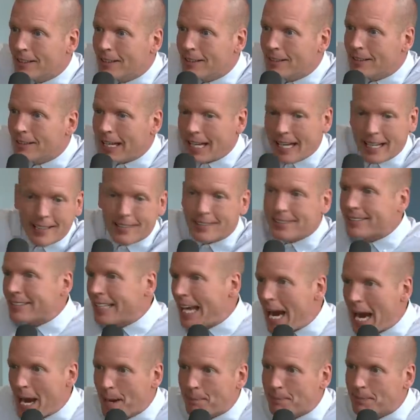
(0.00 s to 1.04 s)
He
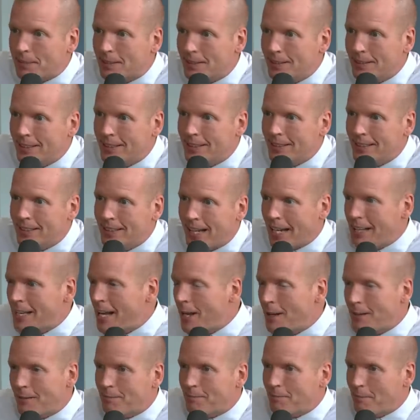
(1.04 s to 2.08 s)
escaped. And
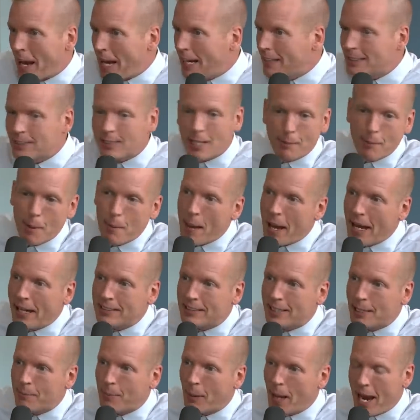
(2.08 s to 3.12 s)
then made some
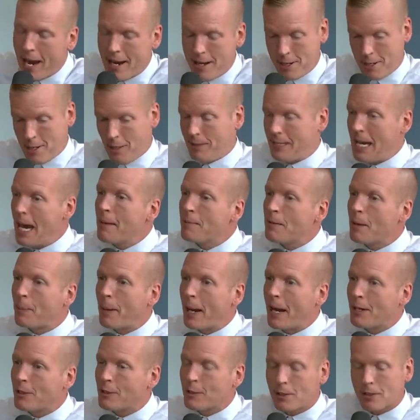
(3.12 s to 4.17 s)
amazing play. And you go, damn, the
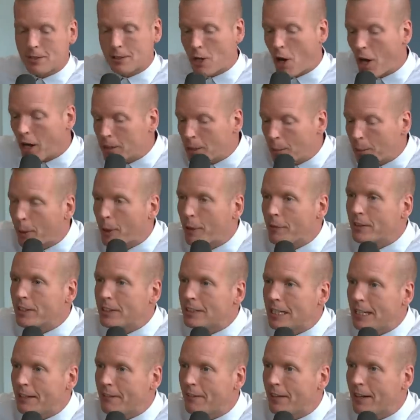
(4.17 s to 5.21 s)
Patriots called the perfect
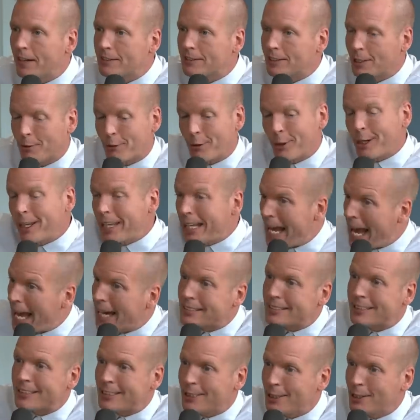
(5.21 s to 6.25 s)
defense and really
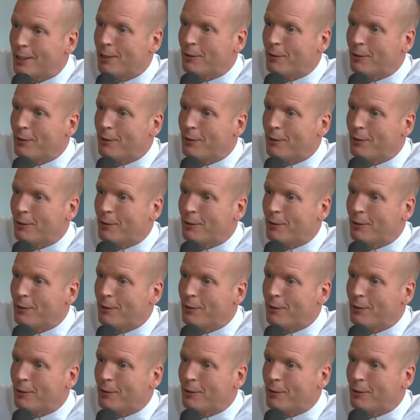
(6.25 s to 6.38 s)
executed